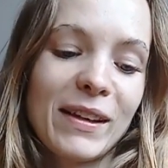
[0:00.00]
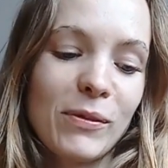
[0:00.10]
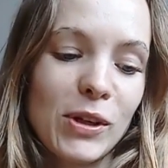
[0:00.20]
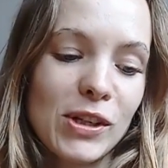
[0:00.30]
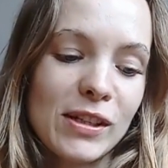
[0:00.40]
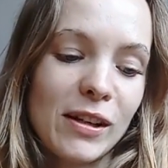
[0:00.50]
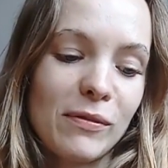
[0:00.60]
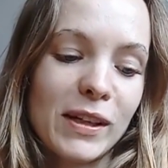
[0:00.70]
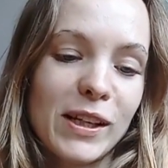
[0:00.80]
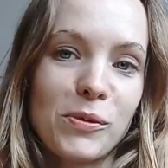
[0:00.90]
Which is
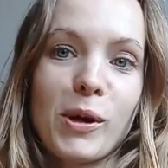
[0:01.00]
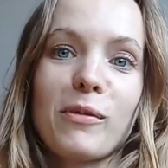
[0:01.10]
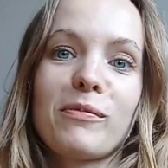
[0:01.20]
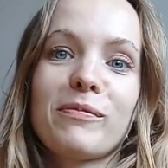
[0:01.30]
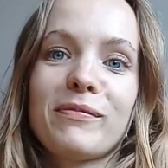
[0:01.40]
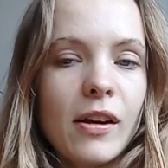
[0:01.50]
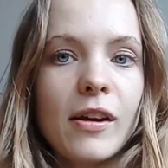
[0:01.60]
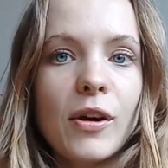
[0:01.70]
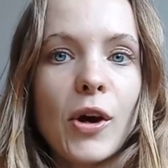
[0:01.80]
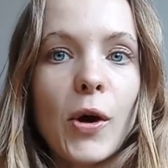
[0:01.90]
lovely as well.
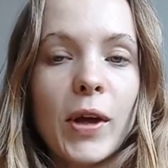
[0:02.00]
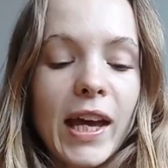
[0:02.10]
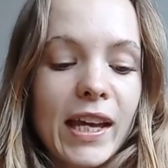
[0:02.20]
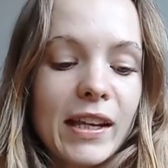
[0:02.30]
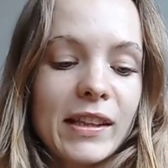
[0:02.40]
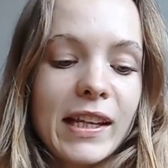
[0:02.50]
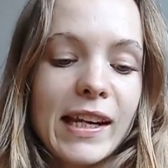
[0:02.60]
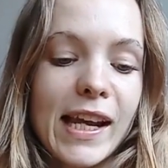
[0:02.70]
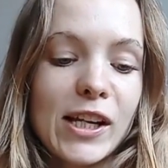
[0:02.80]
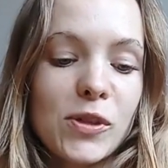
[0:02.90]
Okay, the
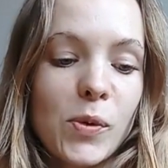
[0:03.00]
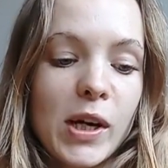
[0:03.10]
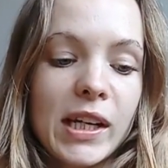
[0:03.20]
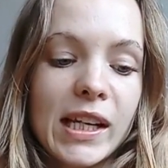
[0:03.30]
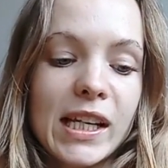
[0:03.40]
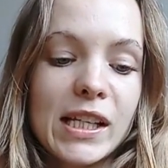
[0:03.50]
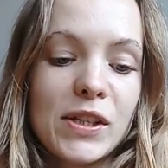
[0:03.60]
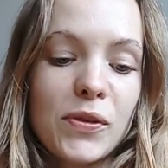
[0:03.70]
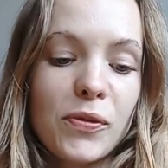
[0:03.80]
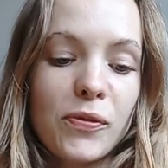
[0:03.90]
next one
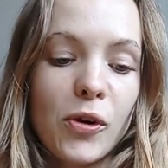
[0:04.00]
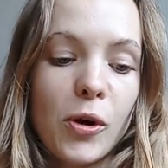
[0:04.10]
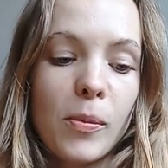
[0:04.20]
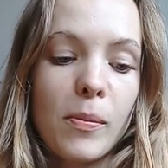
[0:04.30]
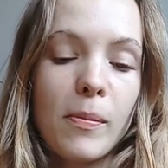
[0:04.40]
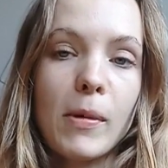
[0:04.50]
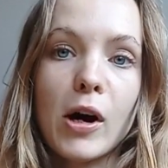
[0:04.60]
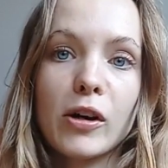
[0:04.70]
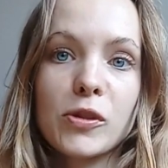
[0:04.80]
is from Mark